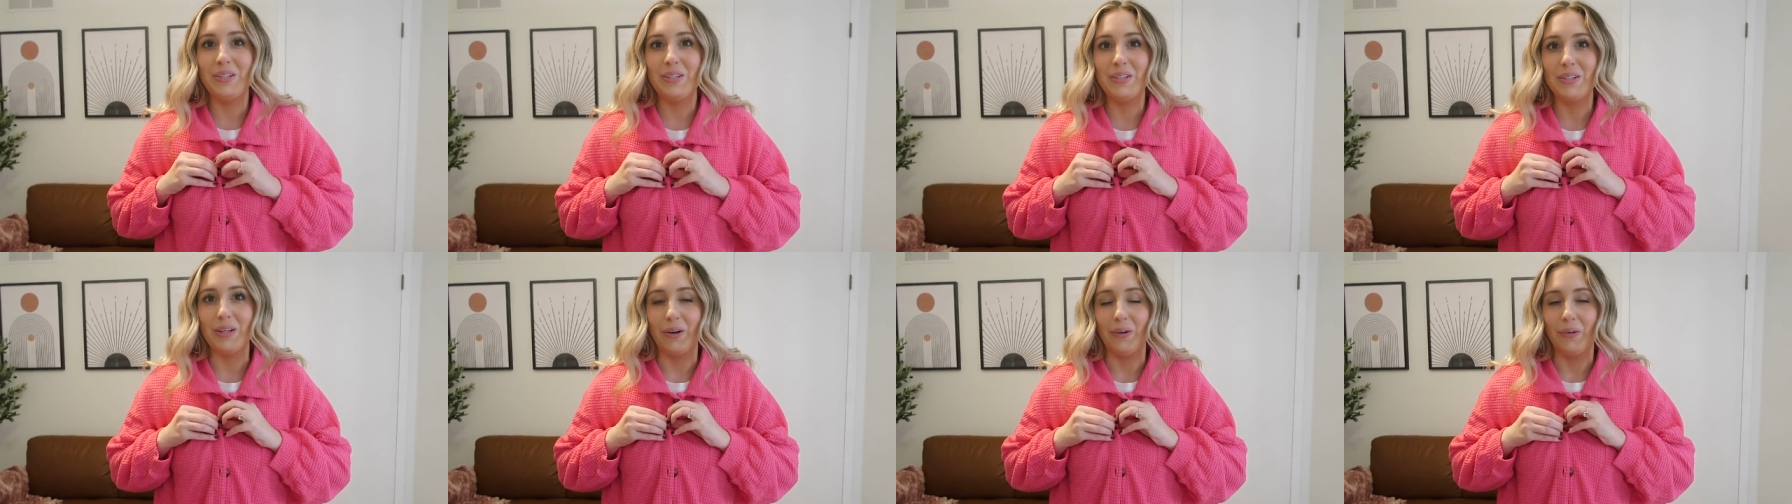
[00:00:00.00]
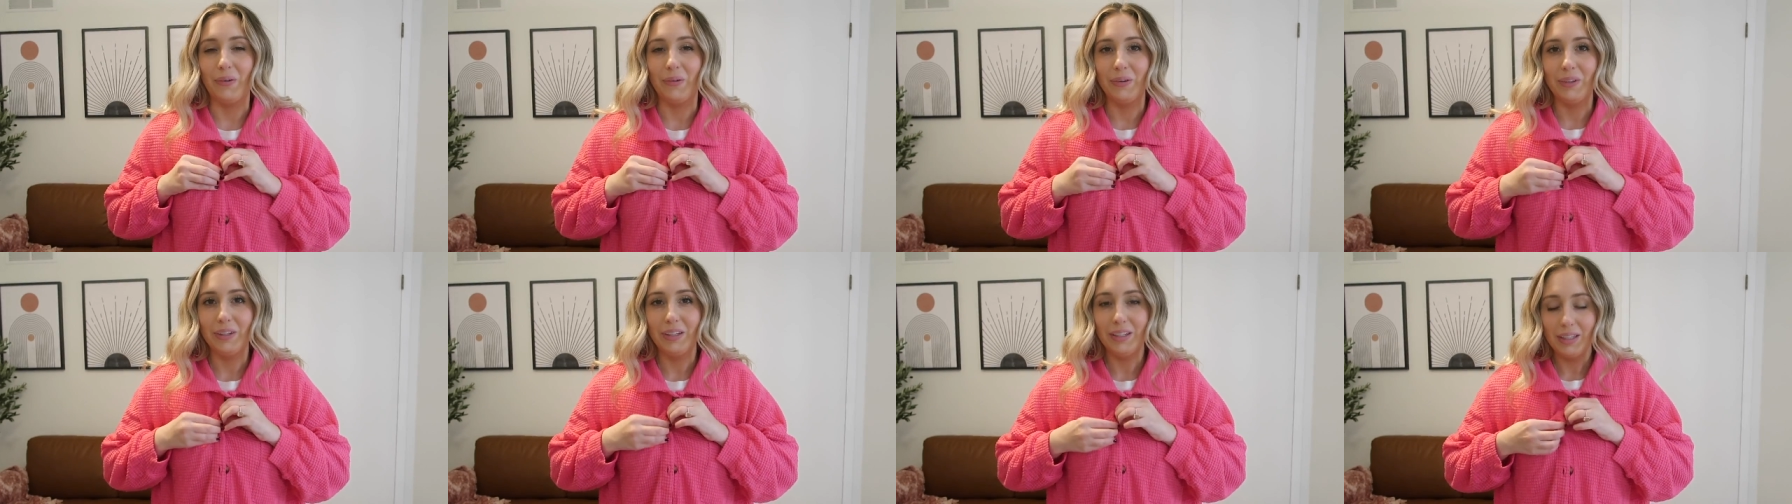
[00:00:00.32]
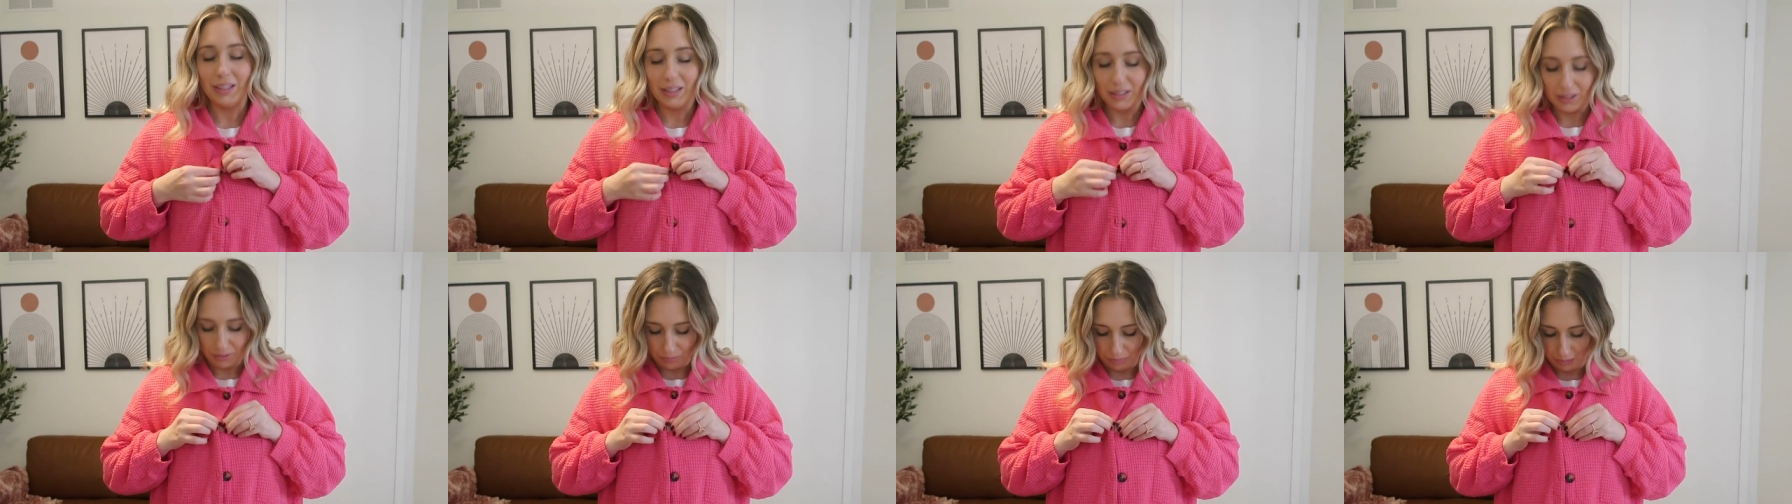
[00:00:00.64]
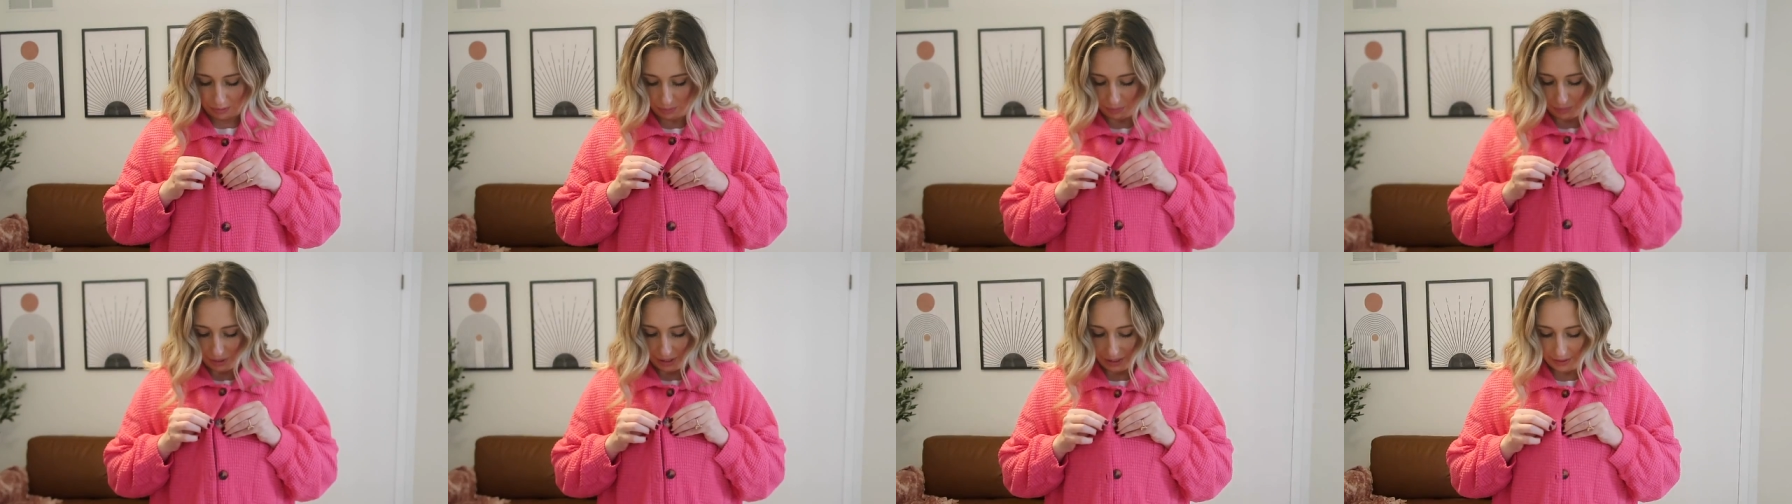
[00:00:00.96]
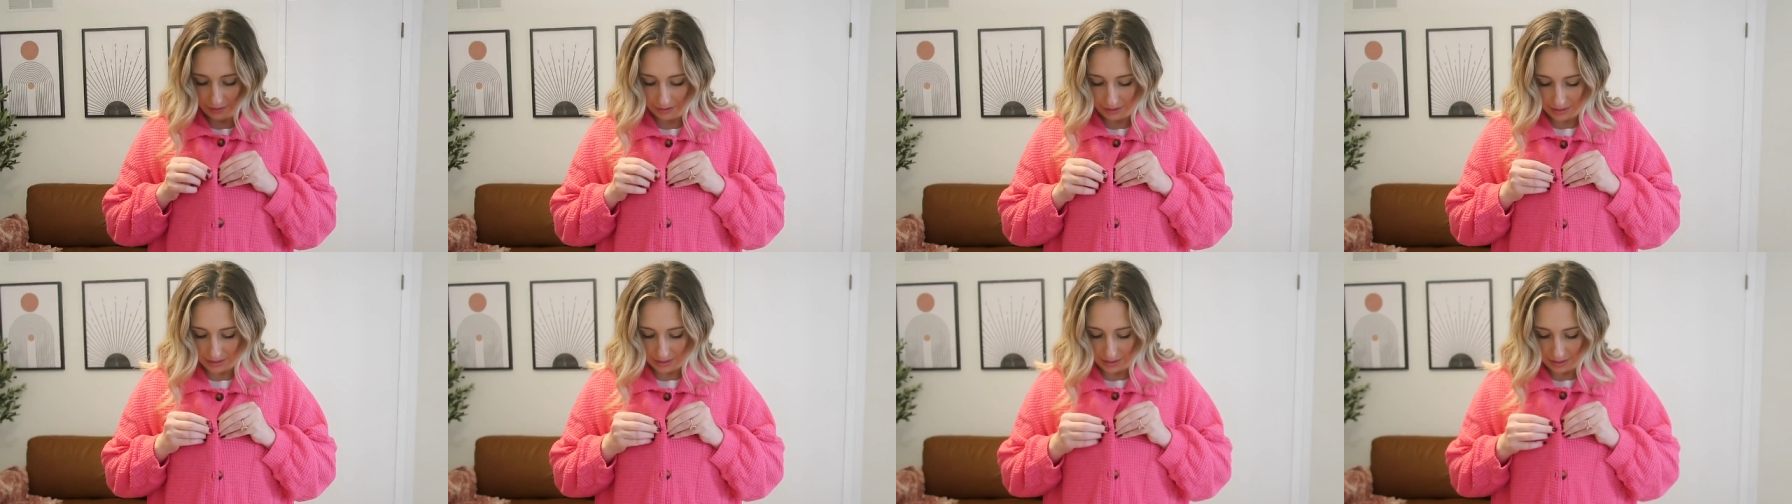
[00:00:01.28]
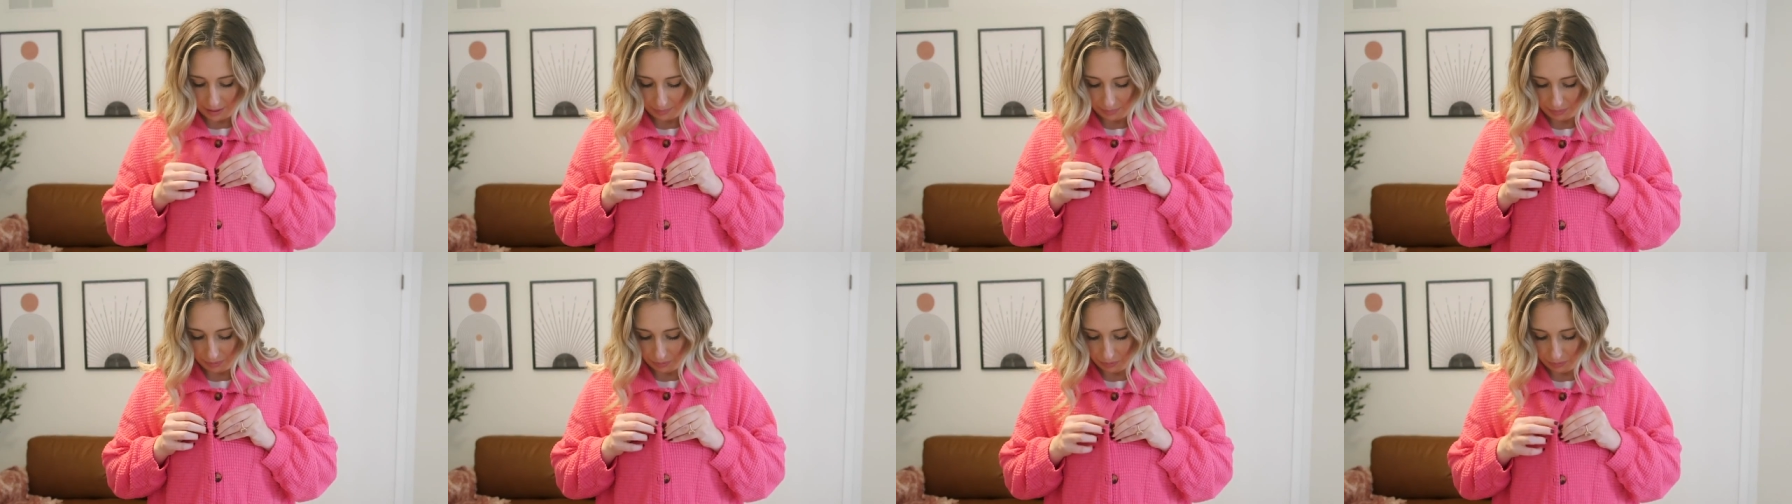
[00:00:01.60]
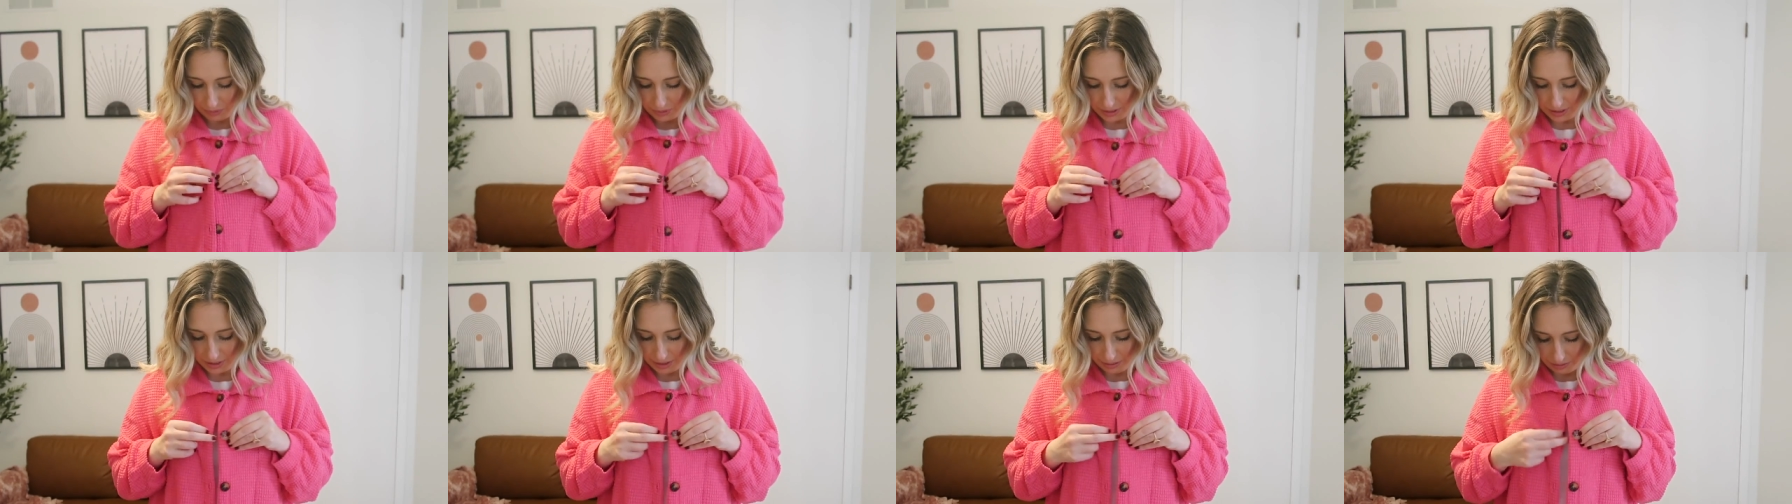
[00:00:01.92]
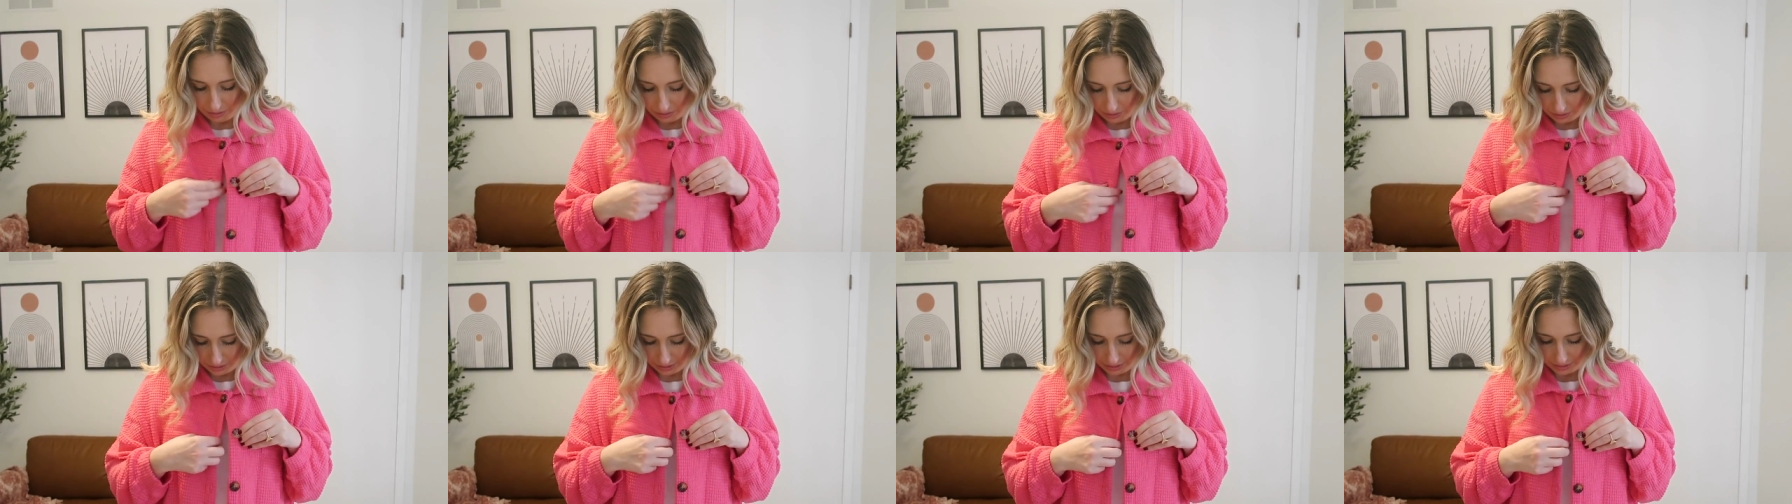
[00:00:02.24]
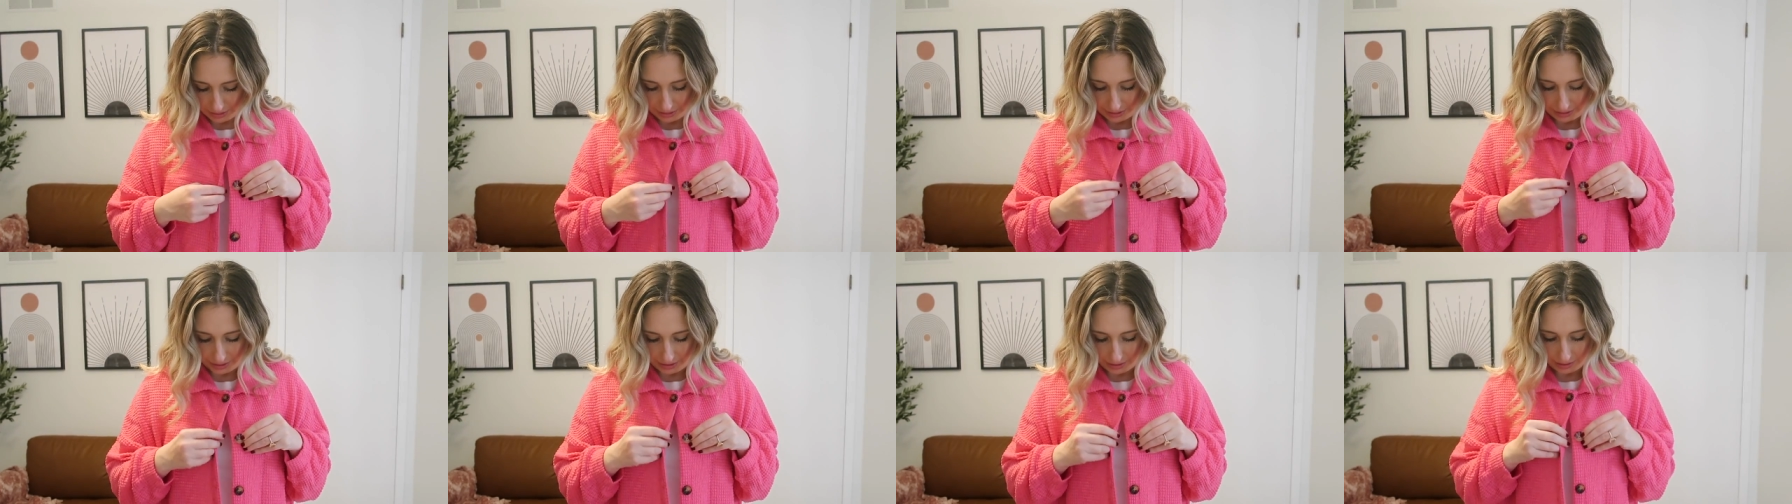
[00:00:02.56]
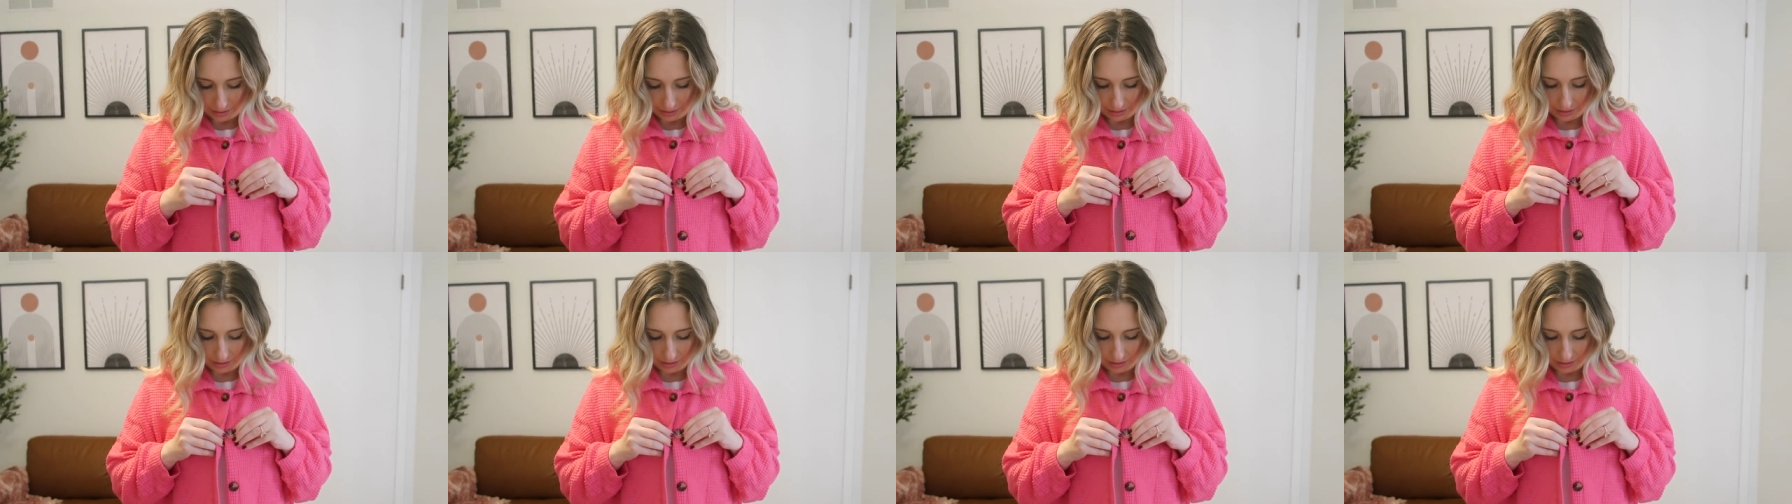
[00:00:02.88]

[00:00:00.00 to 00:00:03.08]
so We'll button this up and we'll see what it looks like.